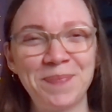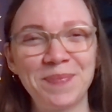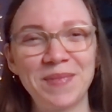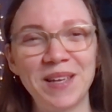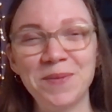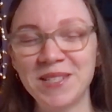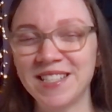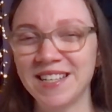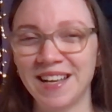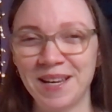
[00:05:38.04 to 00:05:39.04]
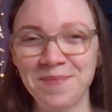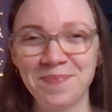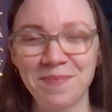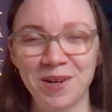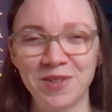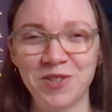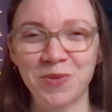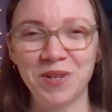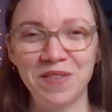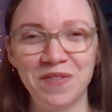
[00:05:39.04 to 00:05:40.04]
It was today, March
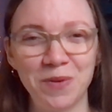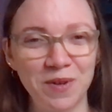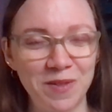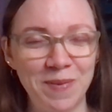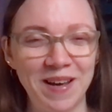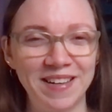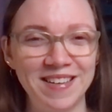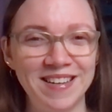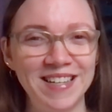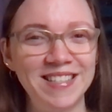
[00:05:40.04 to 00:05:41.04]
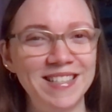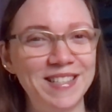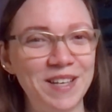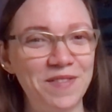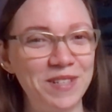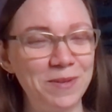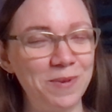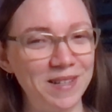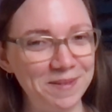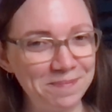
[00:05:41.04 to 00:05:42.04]
24th, back in
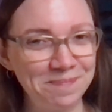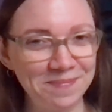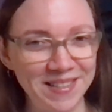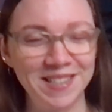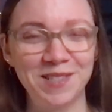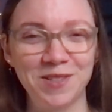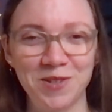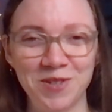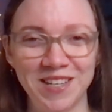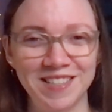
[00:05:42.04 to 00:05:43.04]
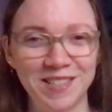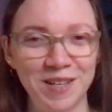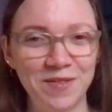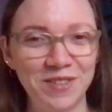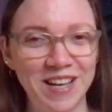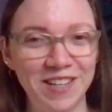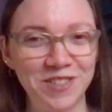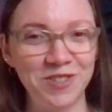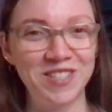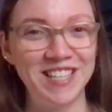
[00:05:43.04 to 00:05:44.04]
1971, that Star Trek Discovery
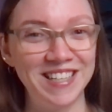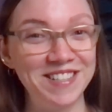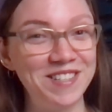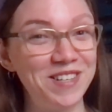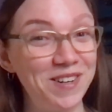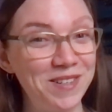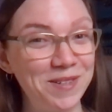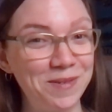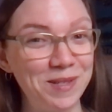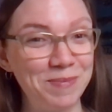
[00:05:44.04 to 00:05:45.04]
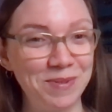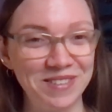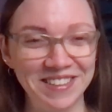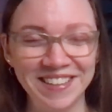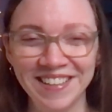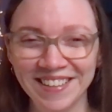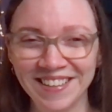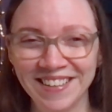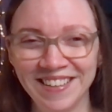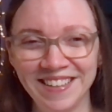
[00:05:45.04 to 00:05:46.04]
actor Tig Notaro was born.
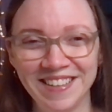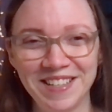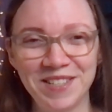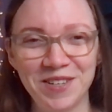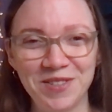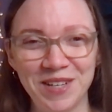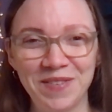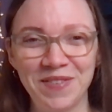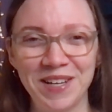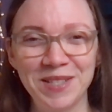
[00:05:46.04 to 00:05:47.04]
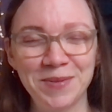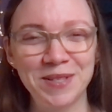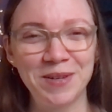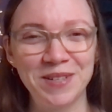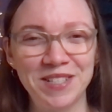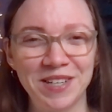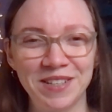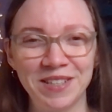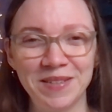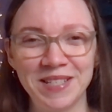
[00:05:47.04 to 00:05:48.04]
Star Trek fans will know
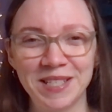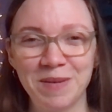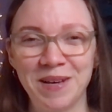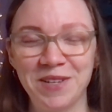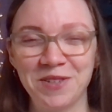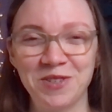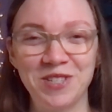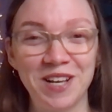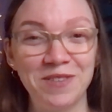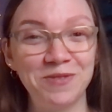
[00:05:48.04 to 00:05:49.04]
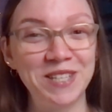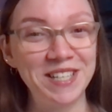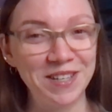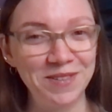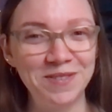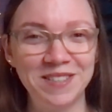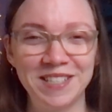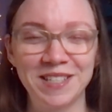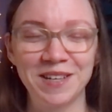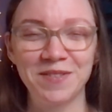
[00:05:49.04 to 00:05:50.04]
Notaro as Commander Jet Reno,
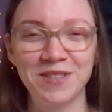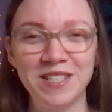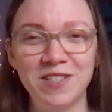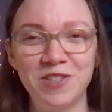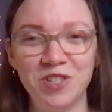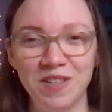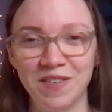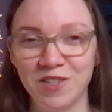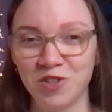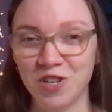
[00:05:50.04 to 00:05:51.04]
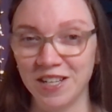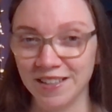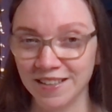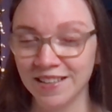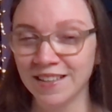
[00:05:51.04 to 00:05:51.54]
Discovery's chief engineer.